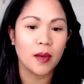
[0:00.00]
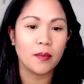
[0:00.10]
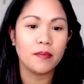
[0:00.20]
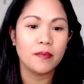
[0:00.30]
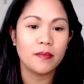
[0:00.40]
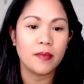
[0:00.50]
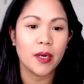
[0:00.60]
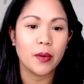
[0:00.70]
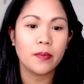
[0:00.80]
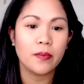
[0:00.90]

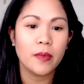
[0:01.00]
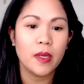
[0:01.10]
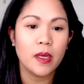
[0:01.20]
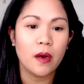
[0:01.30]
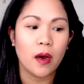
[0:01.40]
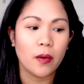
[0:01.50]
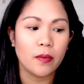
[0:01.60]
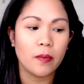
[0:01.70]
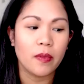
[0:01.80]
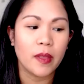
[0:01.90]

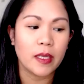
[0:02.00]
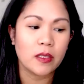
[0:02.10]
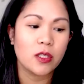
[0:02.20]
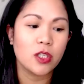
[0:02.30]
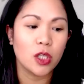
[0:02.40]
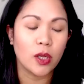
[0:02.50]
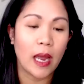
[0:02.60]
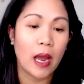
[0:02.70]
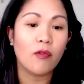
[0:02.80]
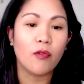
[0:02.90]
on things to look
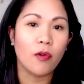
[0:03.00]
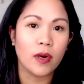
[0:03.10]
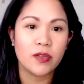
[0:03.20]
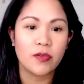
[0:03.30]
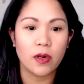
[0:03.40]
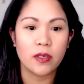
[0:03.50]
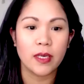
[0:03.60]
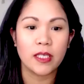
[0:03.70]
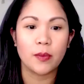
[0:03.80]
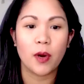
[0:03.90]
out for as far as
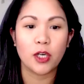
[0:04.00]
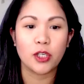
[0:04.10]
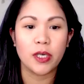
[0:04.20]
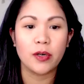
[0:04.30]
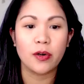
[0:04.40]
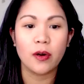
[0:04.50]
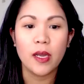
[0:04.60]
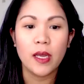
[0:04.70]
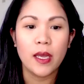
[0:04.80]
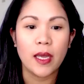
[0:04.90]
like depression or
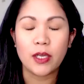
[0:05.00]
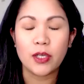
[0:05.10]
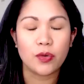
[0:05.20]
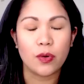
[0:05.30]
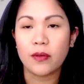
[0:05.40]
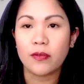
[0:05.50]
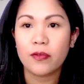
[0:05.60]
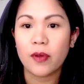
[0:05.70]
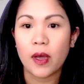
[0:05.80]
any sort of